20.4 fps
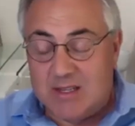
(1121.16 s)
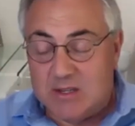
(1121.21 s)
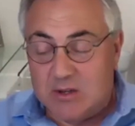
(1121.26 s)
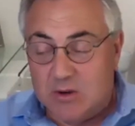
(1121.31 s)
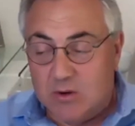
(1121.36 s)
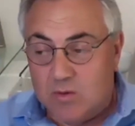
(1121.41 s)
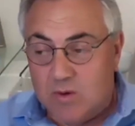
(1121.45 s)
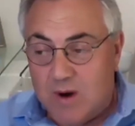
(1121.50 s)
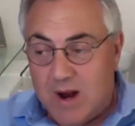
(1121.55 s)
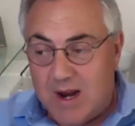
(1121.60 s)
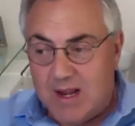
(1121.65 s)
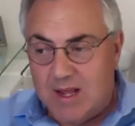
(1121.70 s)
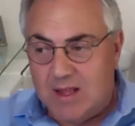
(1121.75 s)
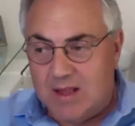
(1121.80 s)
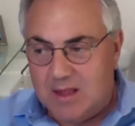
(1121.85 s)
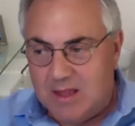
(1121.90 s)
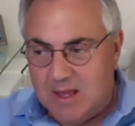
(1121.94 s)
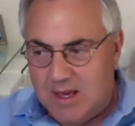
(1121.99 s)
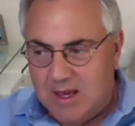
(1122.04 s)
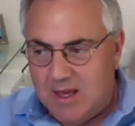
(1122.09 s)
still
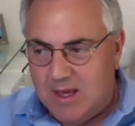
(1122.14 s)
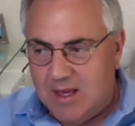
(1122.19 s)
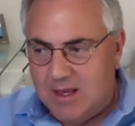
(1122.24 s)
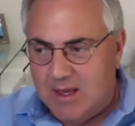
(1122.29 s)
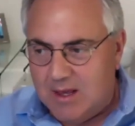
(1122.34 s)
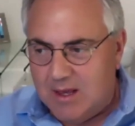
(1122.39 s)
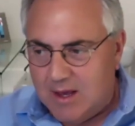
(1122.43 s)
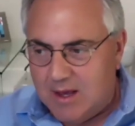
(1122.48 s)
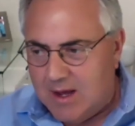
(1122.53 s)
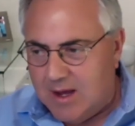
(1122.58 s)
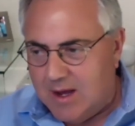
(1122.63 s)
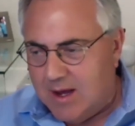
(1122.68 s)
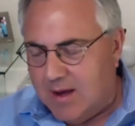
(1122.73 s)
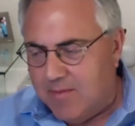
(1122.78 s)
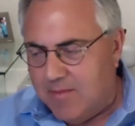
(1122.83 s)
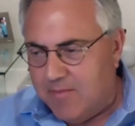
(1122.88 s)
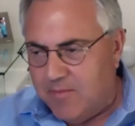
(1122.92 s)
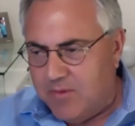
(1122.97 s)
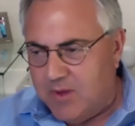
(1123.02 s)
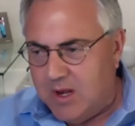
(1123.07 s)
running the,
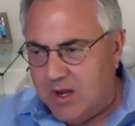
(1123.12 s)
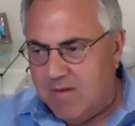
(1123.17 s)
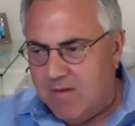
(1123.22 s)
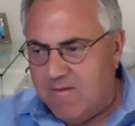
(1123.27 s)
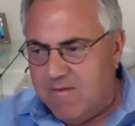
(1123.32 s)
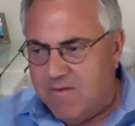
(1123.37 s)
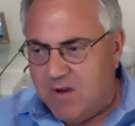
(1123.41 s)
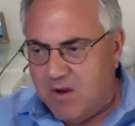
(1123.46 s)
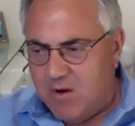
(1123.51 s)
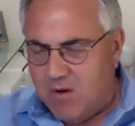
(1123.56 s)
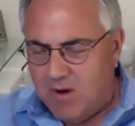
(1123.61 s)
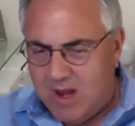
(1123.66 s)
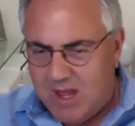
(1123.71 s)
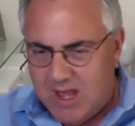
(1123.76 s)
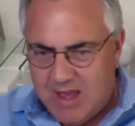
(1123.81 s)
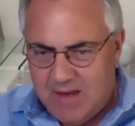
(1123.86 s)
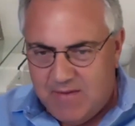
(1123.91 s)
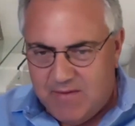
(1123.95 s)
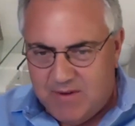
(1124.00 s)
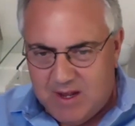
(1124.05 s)
um, you know, very
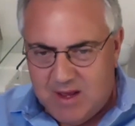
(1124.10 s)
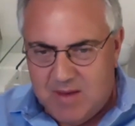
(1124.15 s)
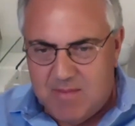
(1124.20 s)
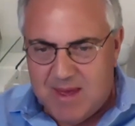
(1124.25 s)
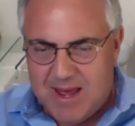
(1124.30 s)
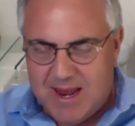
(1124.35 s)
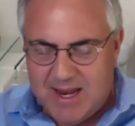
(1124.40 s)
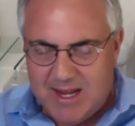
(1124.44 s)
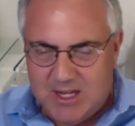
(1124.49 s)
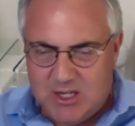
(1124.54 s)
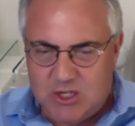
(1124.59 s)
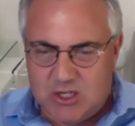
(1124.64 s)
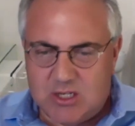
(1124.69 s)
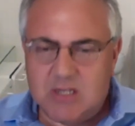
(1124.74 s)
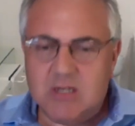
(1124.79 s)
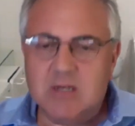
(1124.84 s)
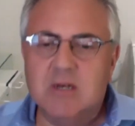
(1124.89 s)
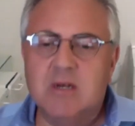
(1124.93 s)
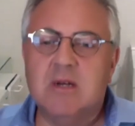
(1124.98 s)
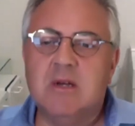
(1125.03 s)
heavily
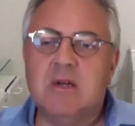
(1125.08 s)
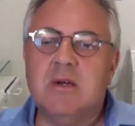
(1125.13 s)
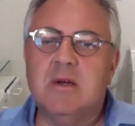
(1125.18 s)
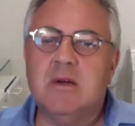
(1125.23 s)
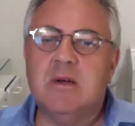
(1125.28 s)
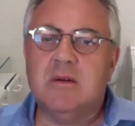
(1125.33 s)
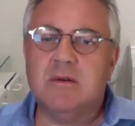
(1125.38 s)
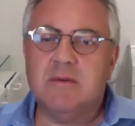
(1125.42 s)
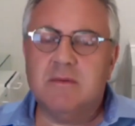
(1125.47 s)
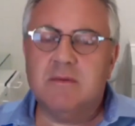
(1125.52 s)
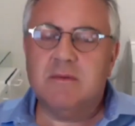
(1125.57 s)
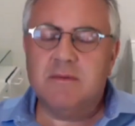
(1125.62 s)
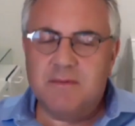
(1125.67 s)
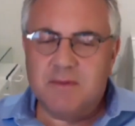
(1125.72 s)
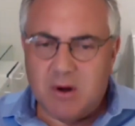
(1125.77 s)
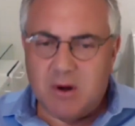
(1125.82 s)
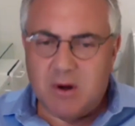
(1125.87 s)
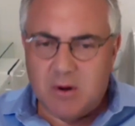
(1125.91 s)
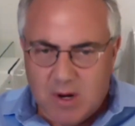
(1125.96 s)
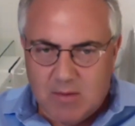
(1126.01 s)
managed,
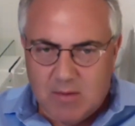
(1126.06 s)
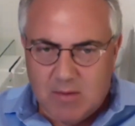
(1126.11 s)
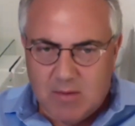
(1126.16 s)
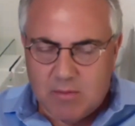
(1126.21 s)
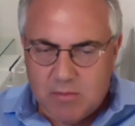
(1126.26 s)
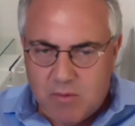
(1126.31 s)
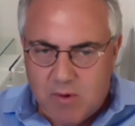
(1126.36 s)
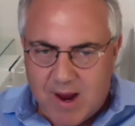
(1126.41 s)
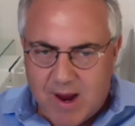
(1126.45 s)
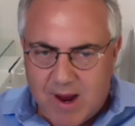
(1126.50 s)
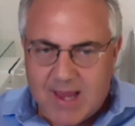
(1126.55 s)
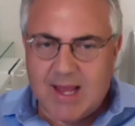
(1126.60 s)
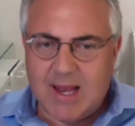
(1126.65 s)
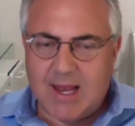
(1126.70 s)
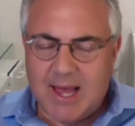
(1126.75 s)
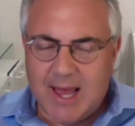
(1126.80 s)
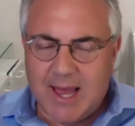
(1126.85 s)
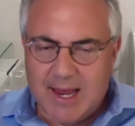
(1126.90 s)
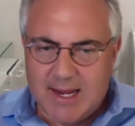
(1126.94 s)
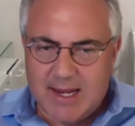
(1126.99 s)
very
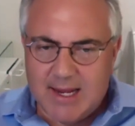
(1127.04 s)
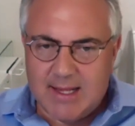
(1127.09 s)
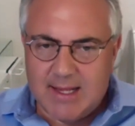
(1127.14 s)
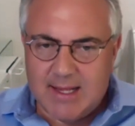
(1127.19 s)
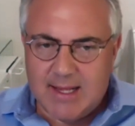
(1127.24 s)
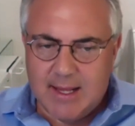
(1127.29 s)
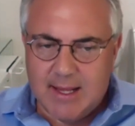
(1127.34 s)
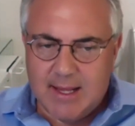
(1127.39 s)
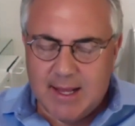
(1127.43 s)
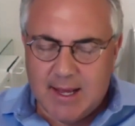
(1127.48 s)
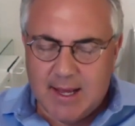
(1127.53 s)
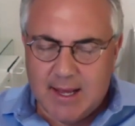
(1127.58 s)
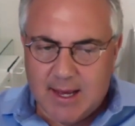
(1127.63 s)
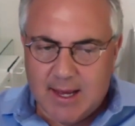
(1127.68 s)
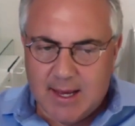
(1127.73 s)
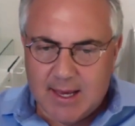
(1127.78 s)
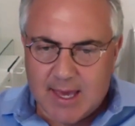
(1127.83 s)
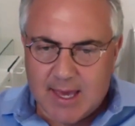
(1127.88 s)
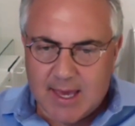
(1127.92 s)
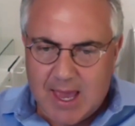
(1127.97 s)
regulated
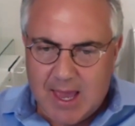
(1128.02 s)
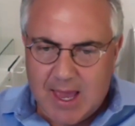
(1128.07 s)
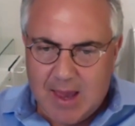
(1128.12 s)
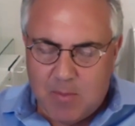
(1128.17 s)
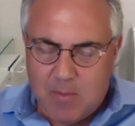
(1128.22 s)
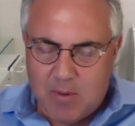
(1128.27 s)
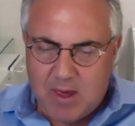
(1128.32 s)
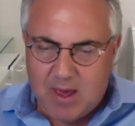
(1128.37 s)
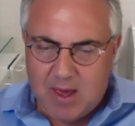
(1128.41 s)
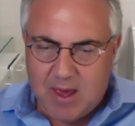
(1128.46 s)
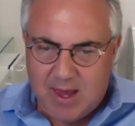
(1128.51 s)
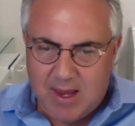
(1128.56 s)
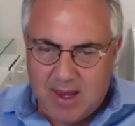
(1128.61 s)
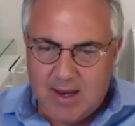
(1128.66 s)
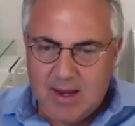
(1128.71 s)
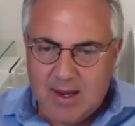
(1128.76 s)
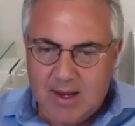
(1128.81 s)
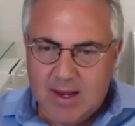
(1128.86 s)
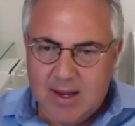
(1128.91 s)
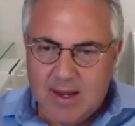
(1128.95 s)
uh, campaign.
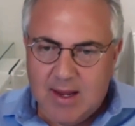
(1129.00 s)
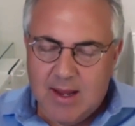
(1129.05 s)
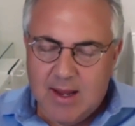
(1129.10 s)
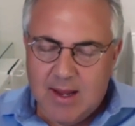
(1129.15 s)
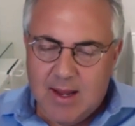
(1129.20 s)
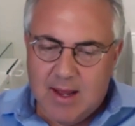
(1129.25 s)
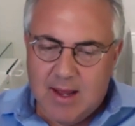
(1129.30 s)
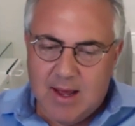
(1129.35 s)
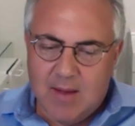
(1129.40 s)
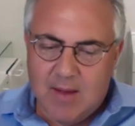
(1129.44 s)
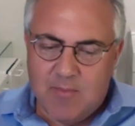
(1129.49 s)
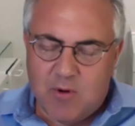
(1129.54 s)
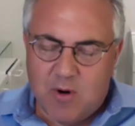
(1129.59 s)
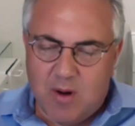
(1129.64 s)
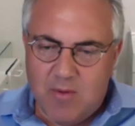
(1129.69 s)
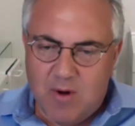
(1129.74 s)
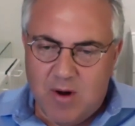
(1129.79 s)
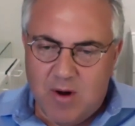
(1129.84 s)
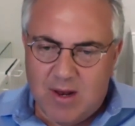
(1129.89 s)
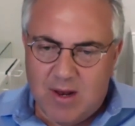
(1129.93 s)
And
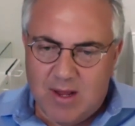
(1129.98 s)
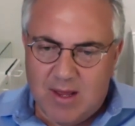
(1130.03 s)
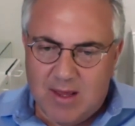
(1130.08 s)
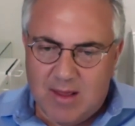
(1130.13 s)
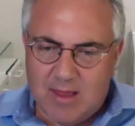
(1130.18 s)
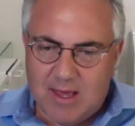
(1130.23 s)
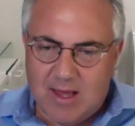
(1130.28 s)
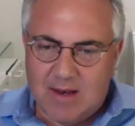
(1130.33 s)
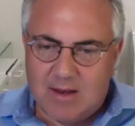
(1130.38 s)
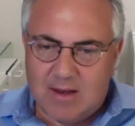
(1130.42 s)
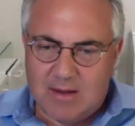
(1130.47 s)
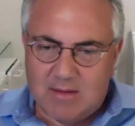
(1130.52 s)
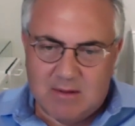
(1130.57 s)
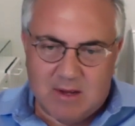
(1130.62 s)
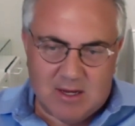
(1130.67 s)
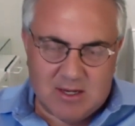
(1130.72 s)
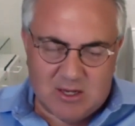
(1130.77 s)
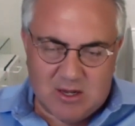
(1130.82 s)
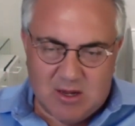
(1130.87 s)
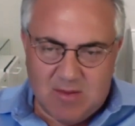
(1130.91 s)
primarily, that
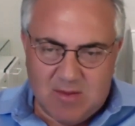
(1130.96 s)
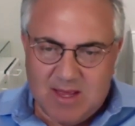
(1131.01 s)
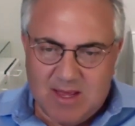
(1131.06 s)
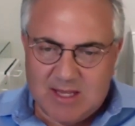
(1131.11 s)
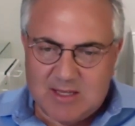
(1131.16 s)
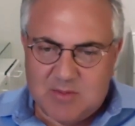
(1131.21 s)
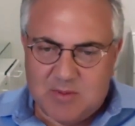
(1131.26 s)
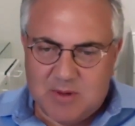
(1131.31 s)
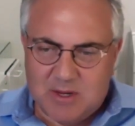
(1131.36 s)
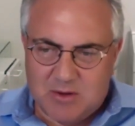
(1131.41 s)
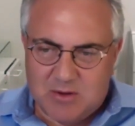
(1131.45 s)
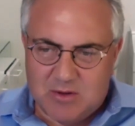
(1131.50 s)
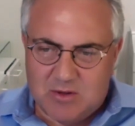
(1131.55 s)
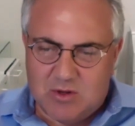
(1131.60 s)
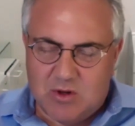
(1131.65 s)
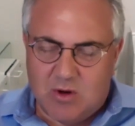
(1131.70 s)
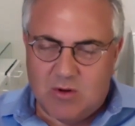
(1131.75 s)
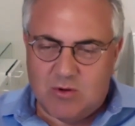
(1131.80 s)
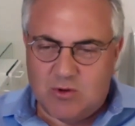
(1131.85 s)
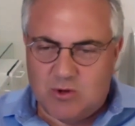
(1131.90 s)
I assume that's because
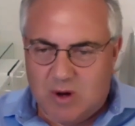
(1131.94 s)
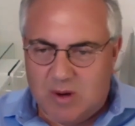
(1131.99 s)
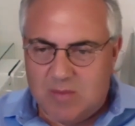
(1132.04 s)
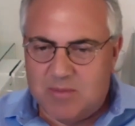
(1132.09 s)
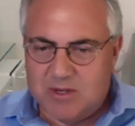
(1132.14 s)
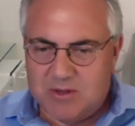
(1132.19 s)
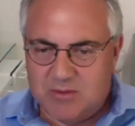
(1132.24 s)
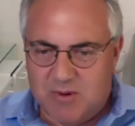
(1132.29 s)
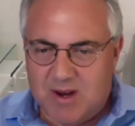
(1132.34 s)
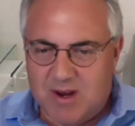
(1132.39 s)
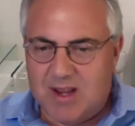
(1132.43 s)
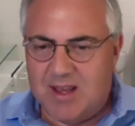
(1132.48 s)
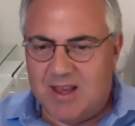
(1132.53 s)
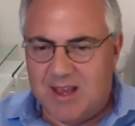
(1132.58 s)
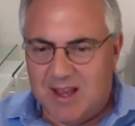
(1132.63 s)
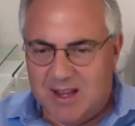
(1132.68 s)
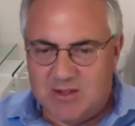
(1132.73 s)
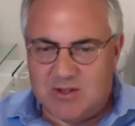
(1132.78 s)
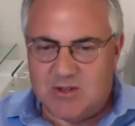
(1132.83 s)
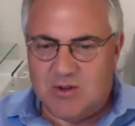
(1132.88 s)
Donald Trump is running
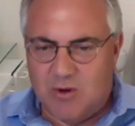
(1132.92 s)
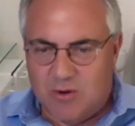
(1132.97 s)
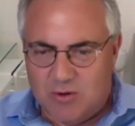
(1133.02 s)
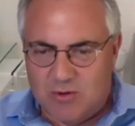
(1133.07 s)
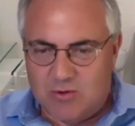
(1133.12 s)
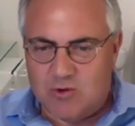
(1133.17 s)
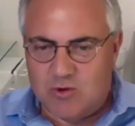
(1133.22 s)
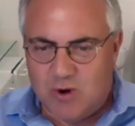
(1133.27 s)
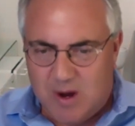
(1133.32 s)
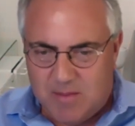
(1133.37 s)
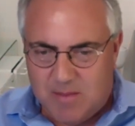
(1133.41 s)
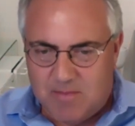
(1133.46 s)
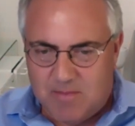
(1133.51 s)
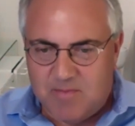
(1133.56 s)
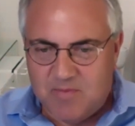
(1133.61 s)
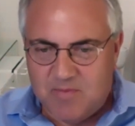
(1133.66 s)
against Donald Trump.